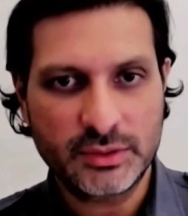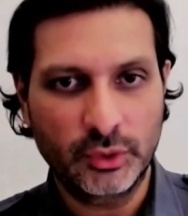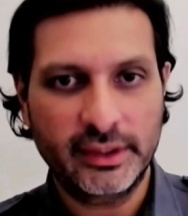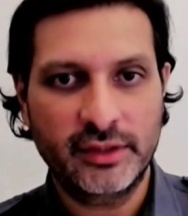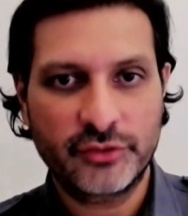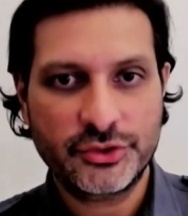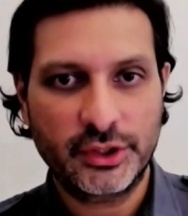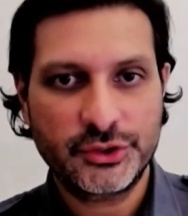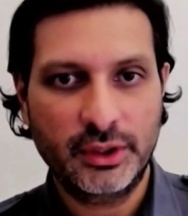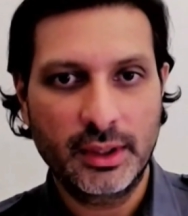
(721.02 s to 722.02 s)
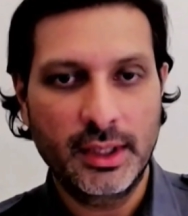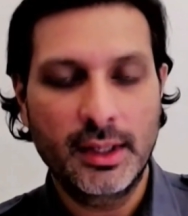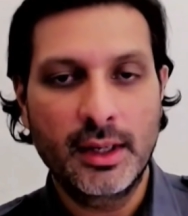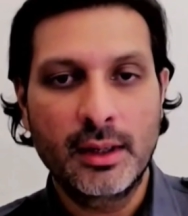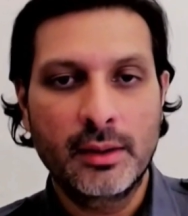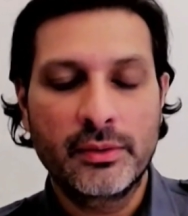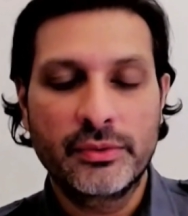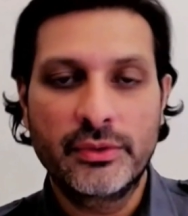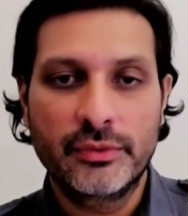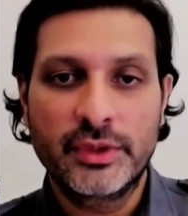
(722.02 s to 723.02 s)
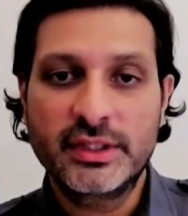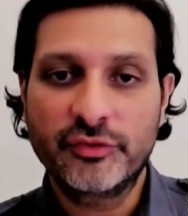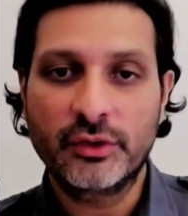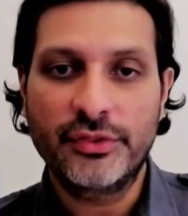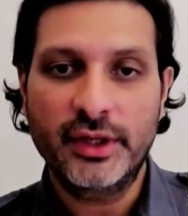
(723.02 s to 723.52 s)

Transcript: It's really infrastructure. The difficult